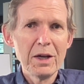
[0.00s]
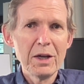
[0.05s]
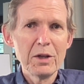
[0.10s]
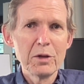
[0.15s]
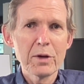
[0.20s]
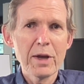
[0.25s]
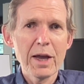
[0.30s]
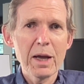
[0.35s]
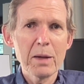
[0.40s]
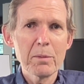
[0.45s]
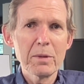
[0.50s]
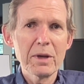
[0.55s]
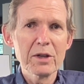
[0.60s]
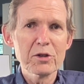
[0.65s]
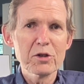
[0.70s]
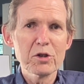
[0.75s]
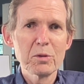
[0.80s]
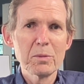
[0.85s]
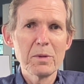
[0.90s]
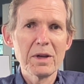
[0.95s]
you can't be
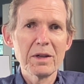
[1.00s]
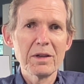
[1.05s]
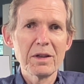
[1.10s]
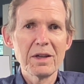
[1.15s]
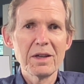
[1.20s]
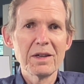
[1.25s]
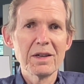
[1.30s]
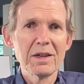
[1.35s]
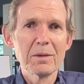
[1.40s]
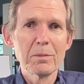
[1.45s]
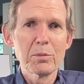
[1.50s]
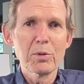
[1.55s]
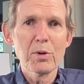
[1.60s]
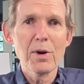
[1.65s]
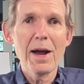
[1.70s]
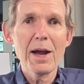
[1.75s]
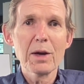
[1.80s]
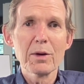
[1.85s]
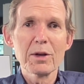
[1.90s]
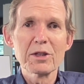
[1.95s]
assuming the
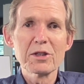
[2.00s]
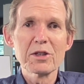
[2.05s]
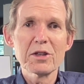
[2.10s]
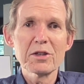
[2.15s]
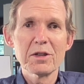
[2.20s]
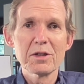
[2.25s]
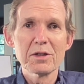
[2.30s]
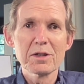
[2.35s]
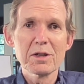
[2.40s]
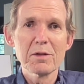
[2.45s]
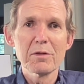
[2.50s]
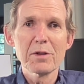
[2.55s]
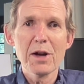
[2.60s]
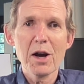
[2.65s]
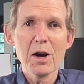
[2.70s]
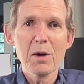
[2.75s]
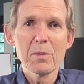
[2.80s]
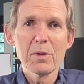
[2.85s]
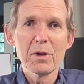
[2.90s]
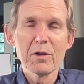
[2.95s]
prior existence of an
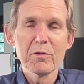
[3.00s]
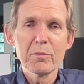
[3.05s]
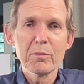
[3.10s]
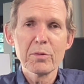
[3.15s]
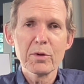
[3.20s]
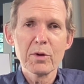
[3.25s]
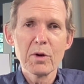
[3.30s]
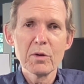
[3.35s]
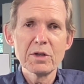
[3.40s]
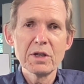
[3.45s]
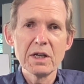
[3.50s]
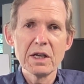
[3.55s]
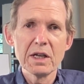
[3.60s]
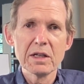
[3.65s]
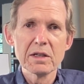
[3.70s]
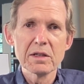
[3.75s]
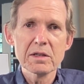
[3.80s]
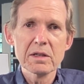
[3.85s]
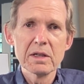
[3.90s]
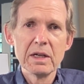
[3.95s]
army of
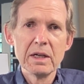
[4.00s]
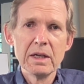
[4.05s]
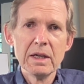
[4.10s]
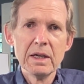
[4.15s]
proteins.